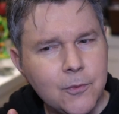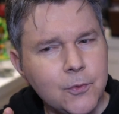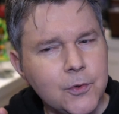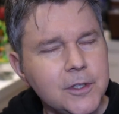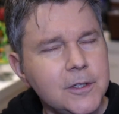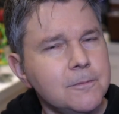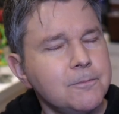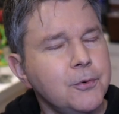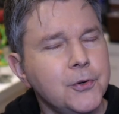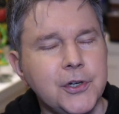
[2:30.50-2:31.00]

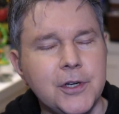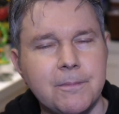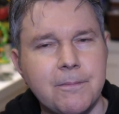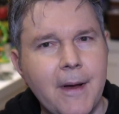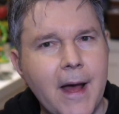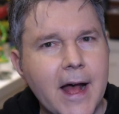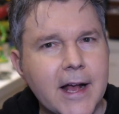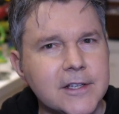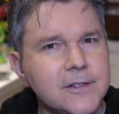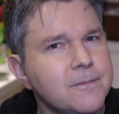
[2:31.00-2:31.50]
wouldn't put it
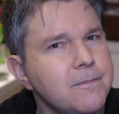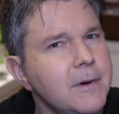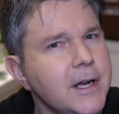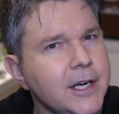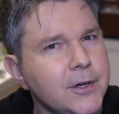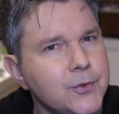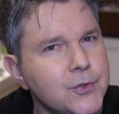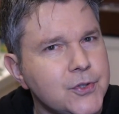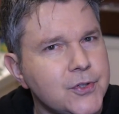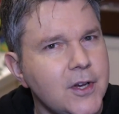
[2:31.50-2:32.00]
past
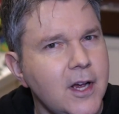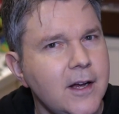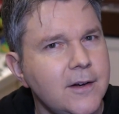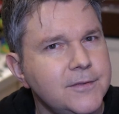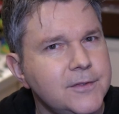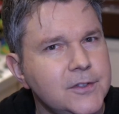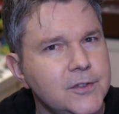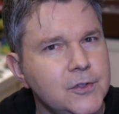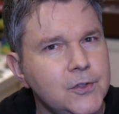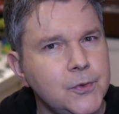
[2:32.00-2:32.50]

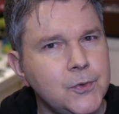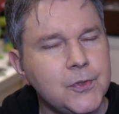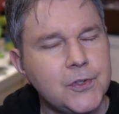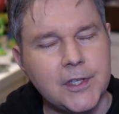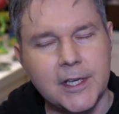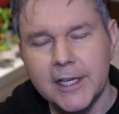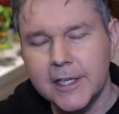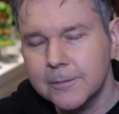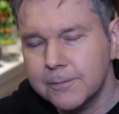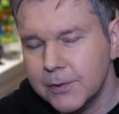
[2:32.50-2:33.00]
Microsoft to
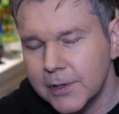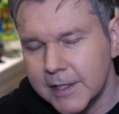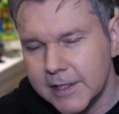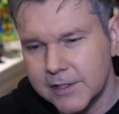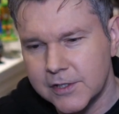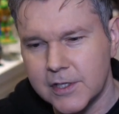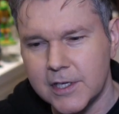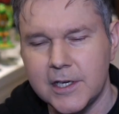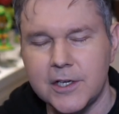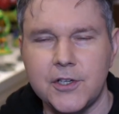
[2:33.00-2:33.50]
say to
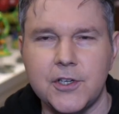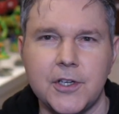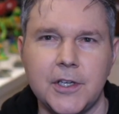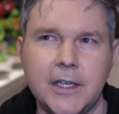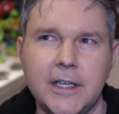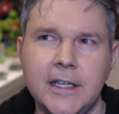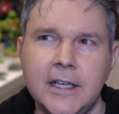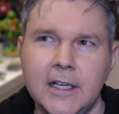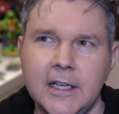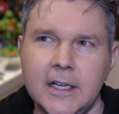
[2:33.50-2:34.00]
PlayStation,